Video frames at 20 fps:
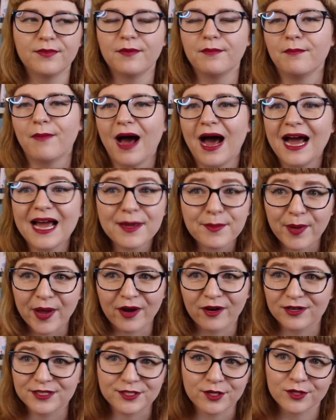my
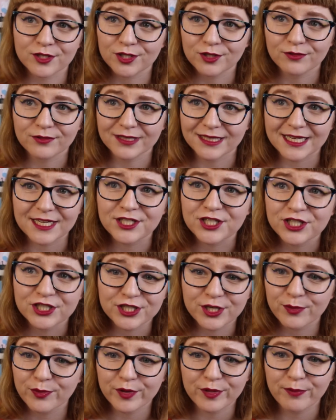parasocial
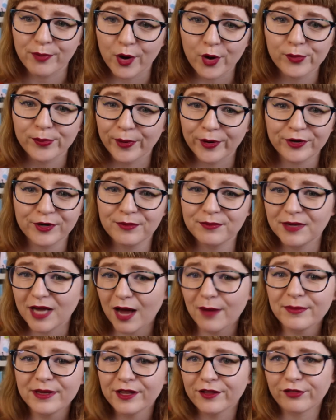relationship with Bo Burnham
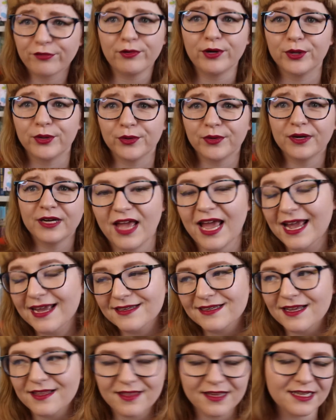coming through.
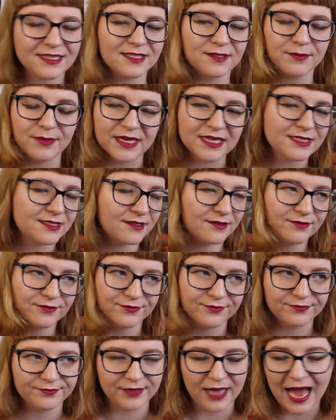And I think it's a mix
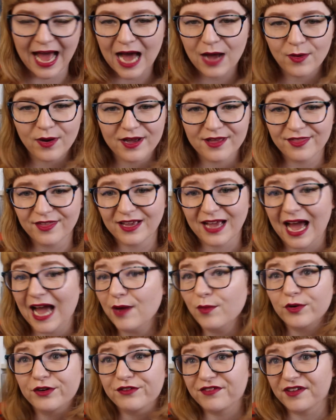of how I think
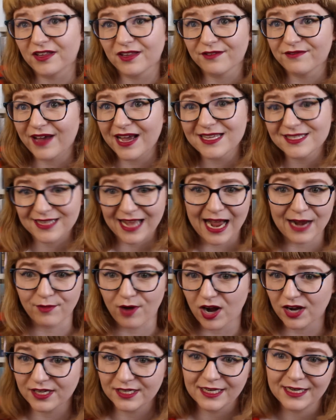I would feel if I
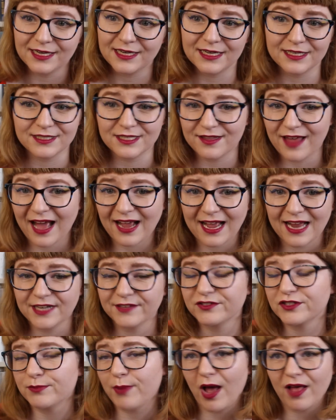skyrocketed into that kind
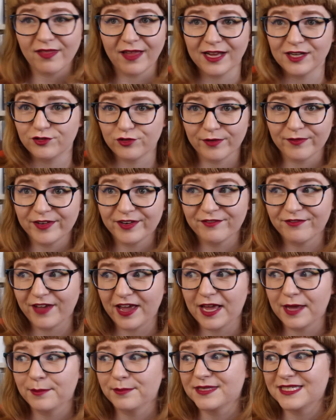of spotlight-driven
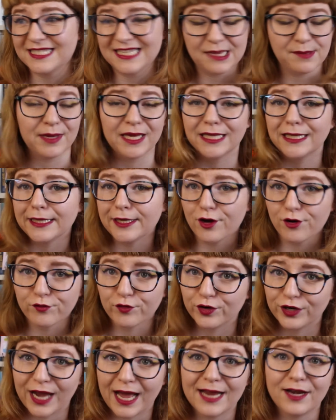fame seemingly
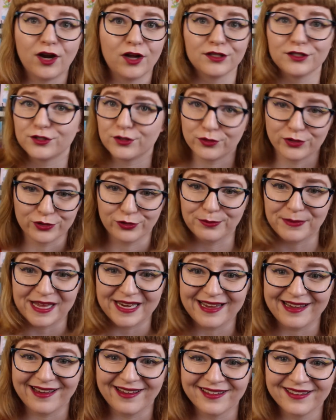overnight on social
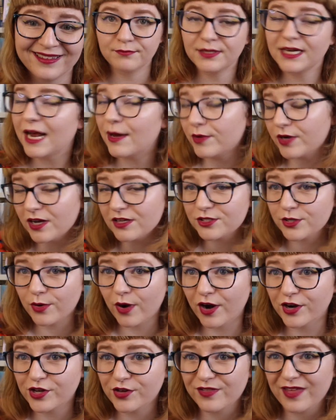media. But I would also
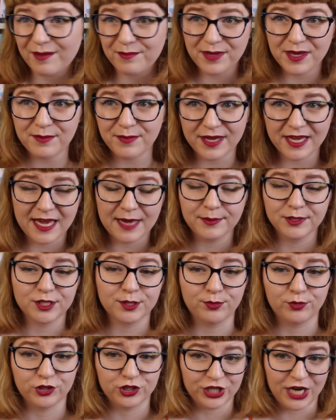argue that me being able
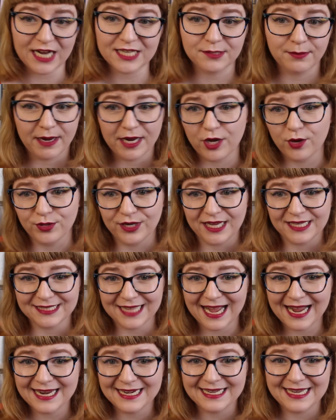to project my own
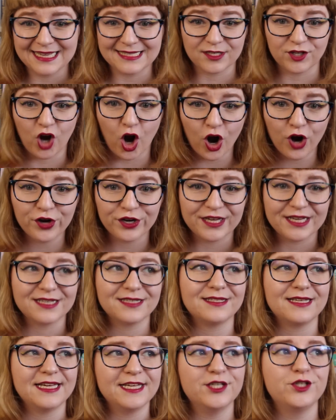anxiety as an
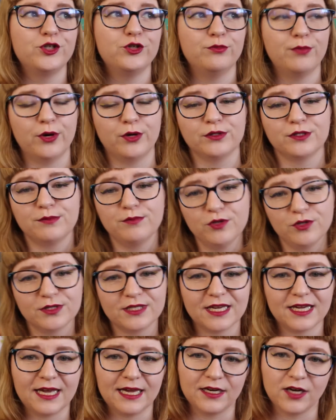artist into Bo's music